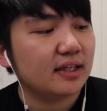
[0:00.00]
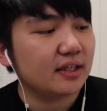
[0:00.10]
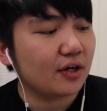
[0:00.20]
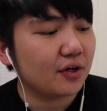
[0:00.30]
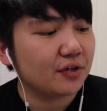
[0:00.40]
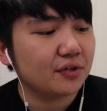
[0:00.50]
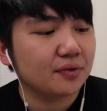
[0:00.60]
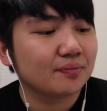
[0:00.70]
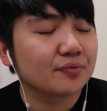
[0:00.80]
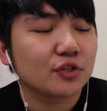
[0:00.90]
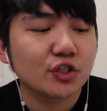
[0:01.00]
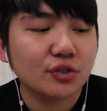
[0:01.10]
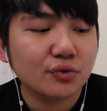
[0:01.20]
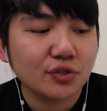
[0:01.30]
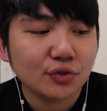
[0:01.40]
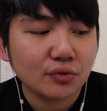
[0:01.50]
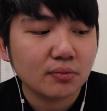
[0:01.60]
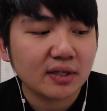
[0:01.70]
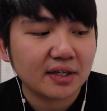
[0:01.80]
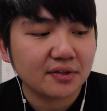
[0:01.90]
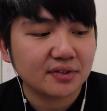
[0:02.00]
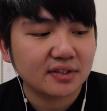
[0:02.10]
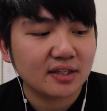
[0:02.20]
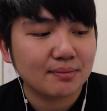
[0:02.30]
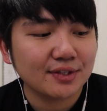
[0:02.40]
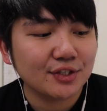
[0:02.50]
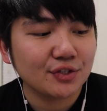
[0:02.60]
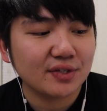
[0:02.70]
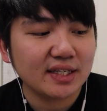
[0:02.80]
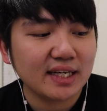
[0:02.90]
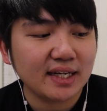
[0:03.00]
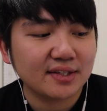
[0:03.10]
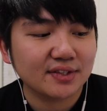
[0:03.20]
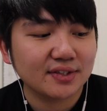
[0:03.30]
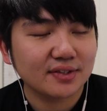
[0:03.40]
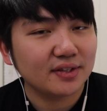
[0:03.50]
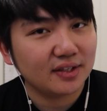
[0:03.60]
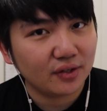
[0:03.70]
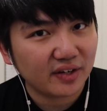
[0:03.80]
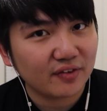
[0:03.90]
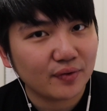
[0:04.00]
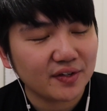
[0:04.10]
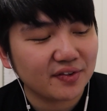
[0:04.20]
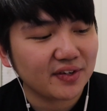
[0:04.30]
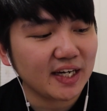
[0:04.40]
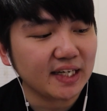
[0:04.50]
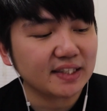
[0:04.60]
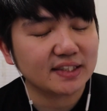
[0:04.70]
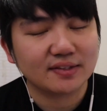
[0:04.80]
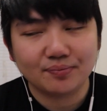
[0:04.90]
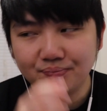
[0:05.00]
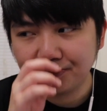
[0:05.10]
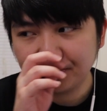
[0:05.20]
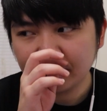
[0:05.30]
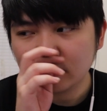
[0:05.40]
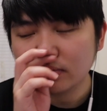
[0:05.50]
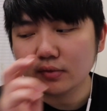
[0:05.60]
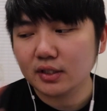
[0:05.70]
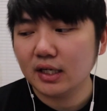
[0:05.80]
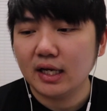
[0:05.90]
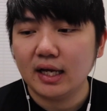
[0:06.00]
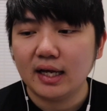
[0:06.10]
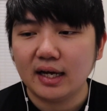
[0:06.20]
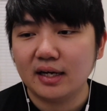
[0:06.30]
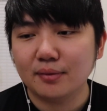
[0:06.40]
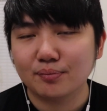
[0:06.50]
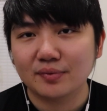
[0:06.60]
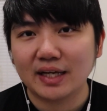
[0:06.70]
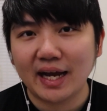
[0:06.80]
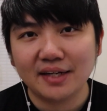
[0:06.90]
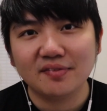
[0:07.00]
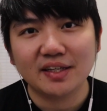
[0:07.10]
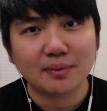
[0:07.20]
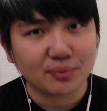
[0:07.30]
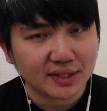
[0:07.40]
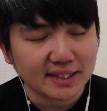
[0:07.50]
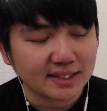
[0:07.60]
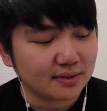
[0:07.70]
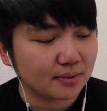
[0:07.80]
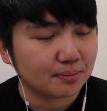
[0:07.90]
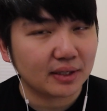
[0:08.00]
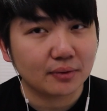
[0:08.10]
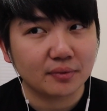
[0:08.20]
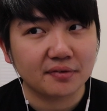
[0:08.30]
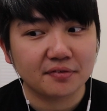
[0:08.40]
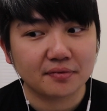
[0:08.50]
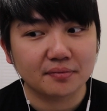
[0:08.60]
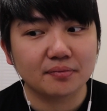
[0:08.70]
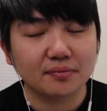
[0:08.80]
The cardinal. Choose 2 players. They must trade hands. Look at one of their hands. Kind of like a priest, but with